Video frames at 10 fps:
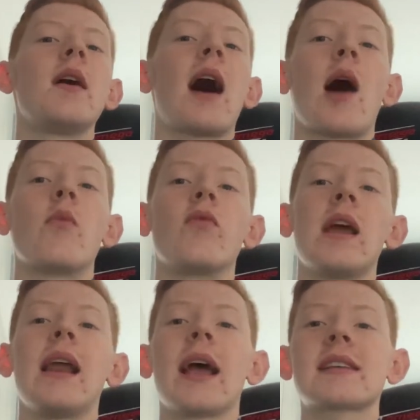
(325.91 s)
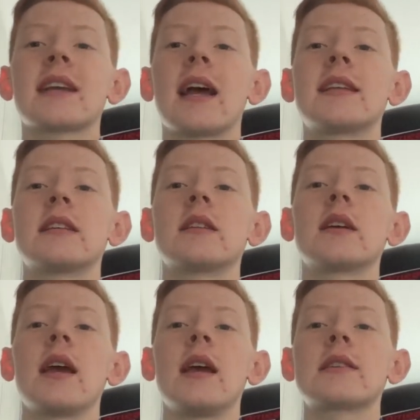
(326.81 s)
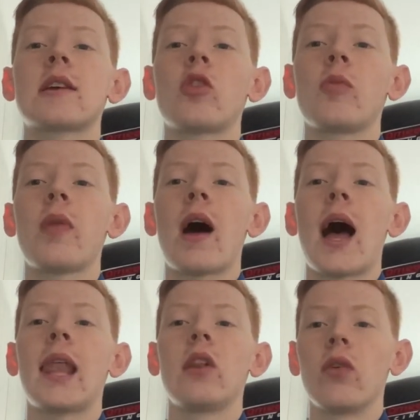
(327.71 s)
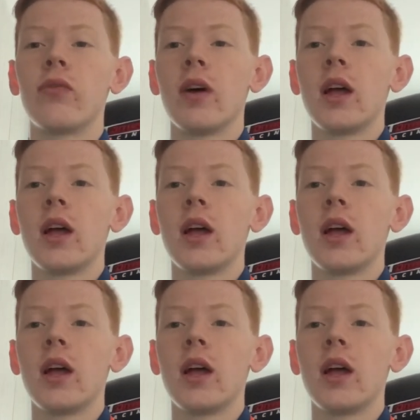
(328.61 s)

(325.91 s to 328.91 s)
I'm really excited. It's a club that I love.